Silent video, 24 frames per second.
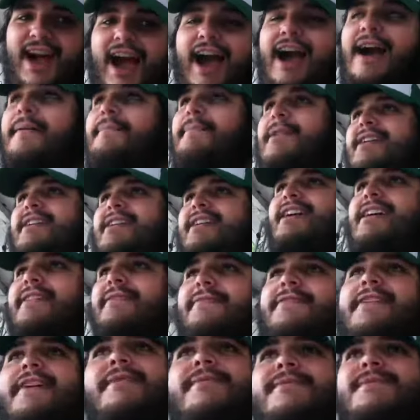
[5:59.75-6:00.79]
I mean,
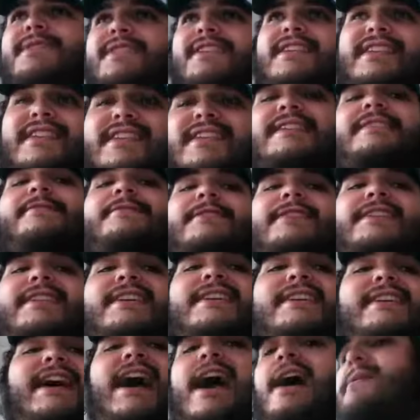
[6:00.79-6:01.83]
if there was a
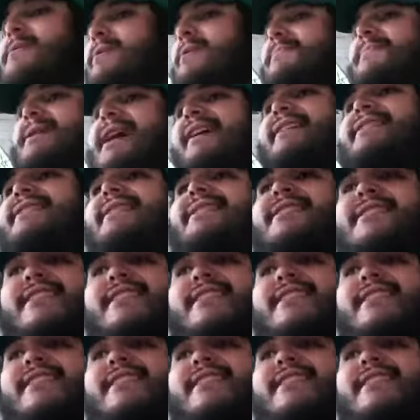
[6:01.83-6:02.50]
DVD, I would buy the